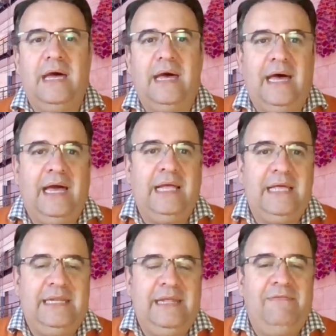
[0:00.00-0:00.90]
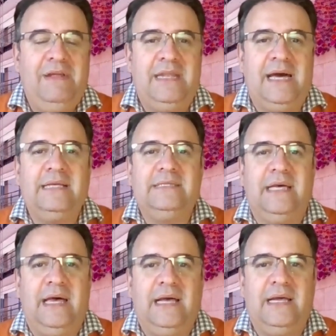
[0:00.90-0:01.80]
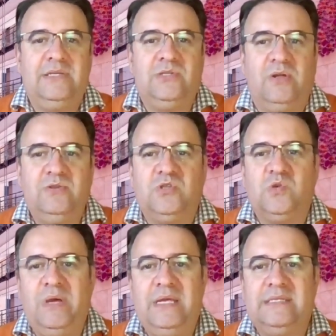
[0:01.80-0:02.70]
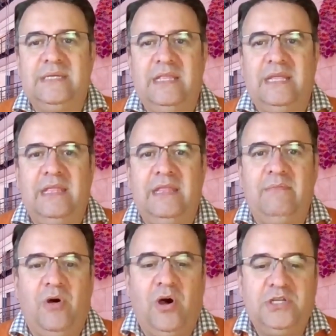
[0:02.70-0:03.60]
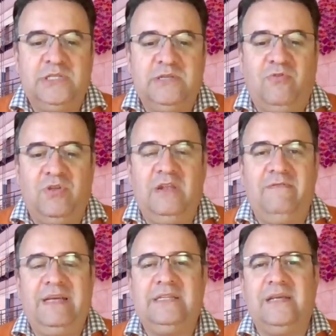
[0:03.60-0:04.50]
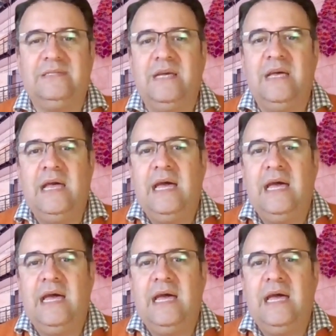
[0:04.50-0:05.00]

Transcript: Uh, it, it, definitely does uh, start to squeeze uh, the, the, margins for the investors.